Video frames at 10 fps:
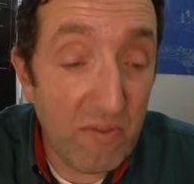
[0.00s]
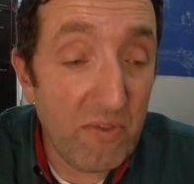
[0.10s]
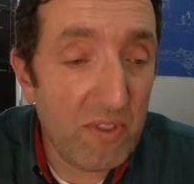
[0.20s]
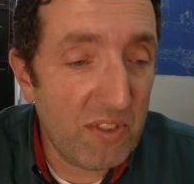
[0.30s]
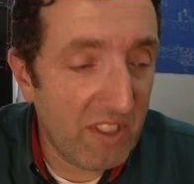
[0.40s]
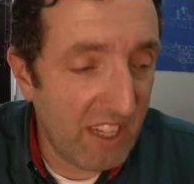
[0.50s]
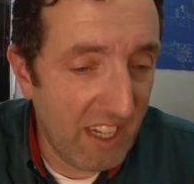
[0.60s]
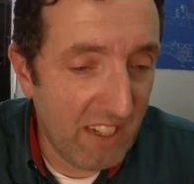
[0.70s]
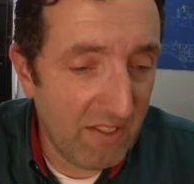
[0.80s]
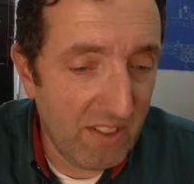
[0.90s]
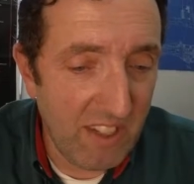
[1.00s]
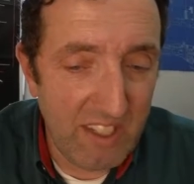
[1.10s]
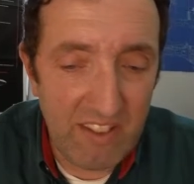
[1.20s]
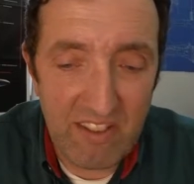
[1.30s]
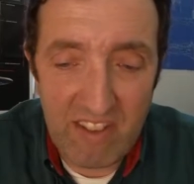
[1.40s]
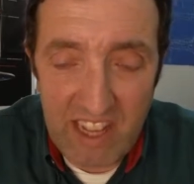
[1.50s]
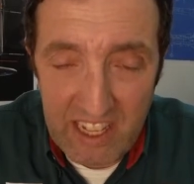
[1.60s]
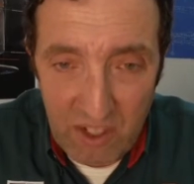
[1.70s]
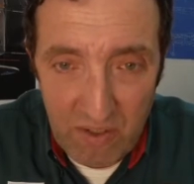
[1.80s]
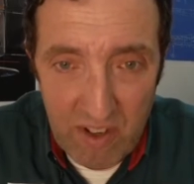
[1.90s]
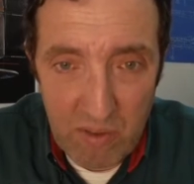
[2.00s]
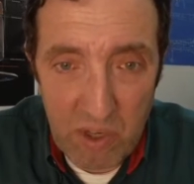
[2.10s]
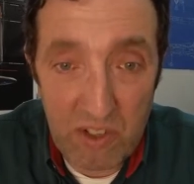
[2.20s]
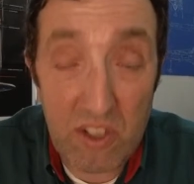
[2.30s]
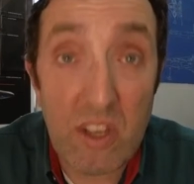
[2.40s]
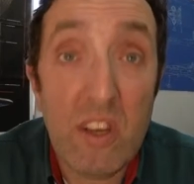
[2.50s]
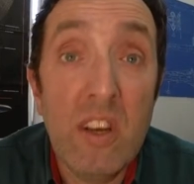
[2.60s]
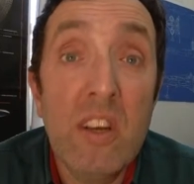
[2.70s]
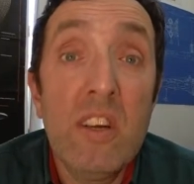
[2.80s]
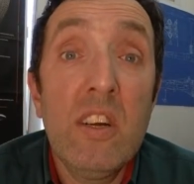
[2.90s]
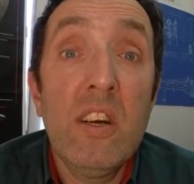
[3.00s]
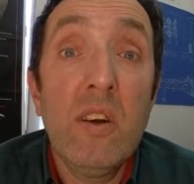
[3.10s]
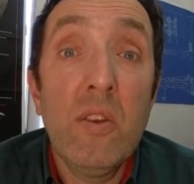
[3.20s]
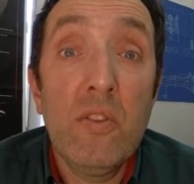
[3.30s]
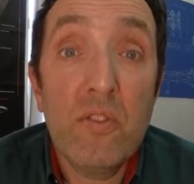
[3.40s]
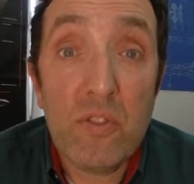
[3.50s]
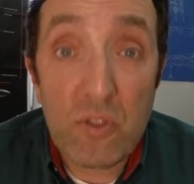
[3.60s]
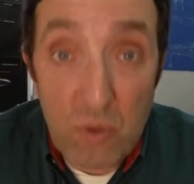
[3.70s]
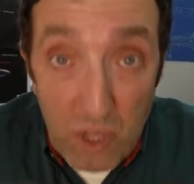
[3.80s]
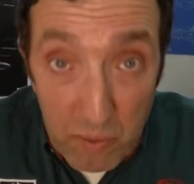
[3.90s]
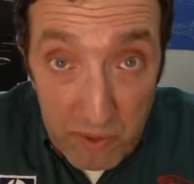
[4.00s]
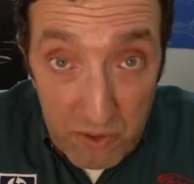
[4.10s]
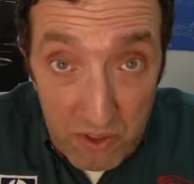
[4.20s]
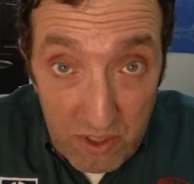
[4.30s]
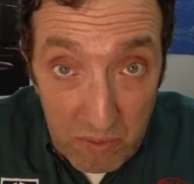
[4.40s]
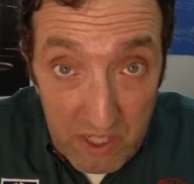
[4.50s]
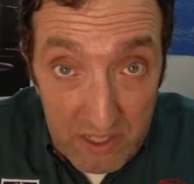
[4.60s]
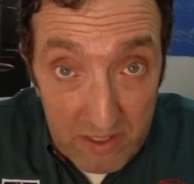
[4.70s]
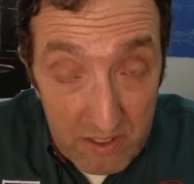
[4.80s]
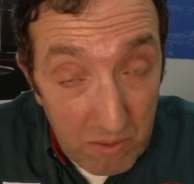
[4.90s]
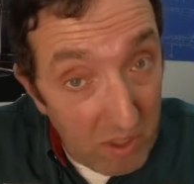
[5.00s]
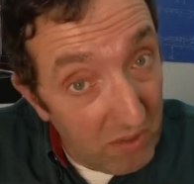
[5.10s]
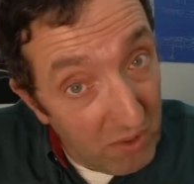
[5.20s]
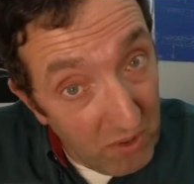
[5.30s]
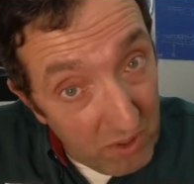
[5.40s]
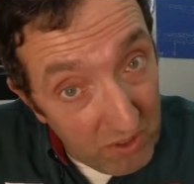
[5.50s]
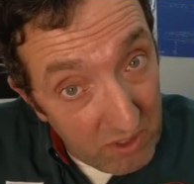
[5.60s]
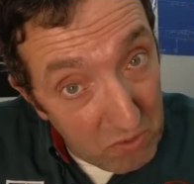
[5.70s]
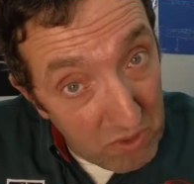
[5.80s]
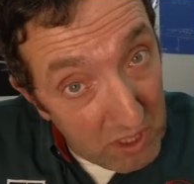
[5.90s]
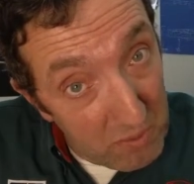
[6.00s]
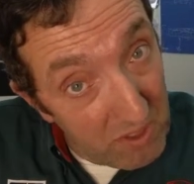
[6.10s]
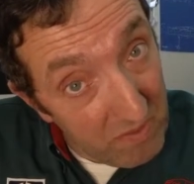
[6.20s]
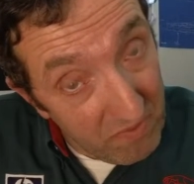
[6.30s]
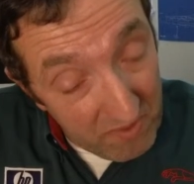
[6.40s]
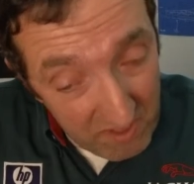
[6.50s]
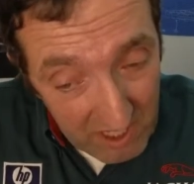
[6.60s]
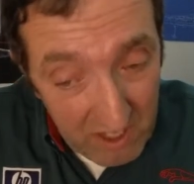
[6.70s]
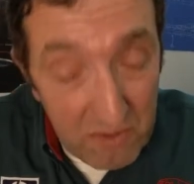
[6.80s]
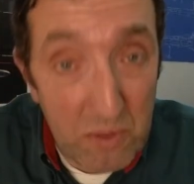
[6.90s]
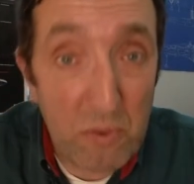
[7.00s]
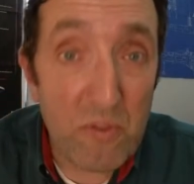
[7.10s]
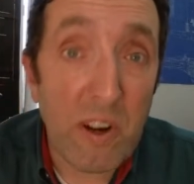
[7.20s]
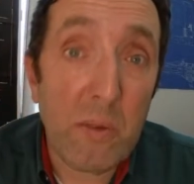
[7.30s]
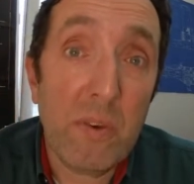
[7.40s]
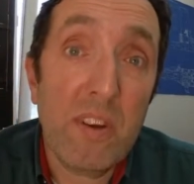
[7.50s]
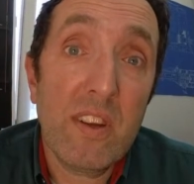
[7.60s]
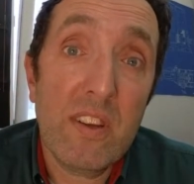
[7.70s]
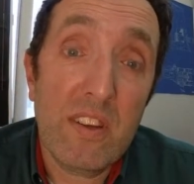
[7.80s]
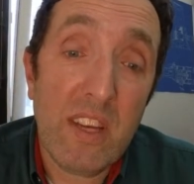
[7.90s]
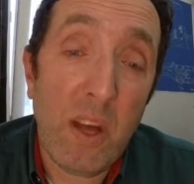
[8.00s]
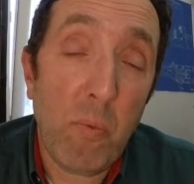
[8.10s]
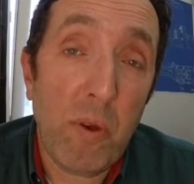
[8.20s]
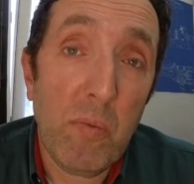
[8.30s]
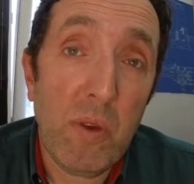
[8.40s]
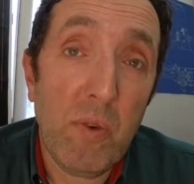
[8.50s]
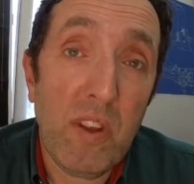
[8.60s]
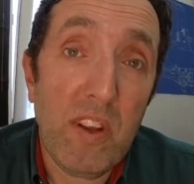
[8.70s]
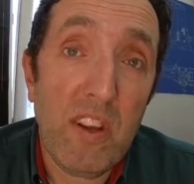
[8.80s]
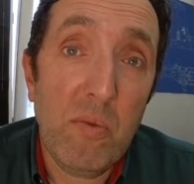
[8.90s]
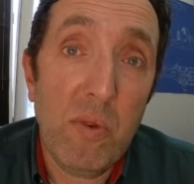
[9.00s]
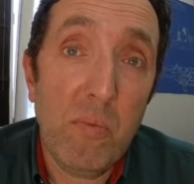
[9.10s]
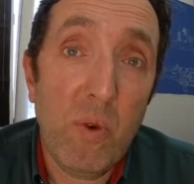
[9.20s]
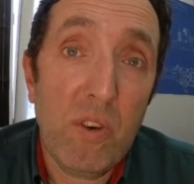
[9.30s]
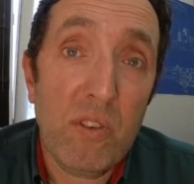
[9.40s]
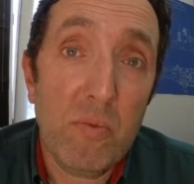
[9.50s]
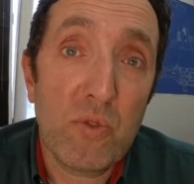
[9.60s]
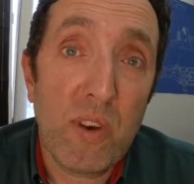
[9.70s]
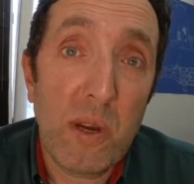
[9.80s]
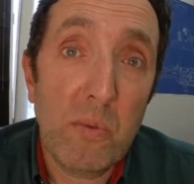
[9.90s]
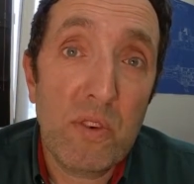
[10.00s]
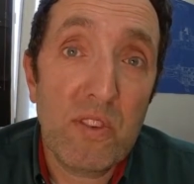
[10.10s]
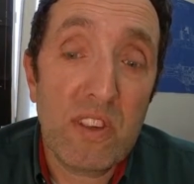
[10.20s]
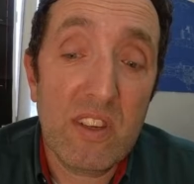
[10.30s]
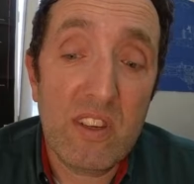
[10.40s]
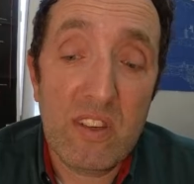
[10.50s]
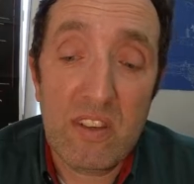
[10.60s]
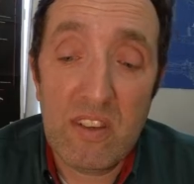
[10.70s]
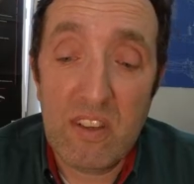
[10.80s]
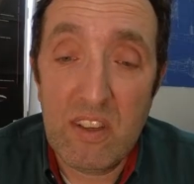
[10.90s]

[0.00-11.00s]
for sticking out to the end. Thank you very much. Do hope you join me next time. And if you're not subscribed, think of subscribing and helping me with a little bit more subscribers. And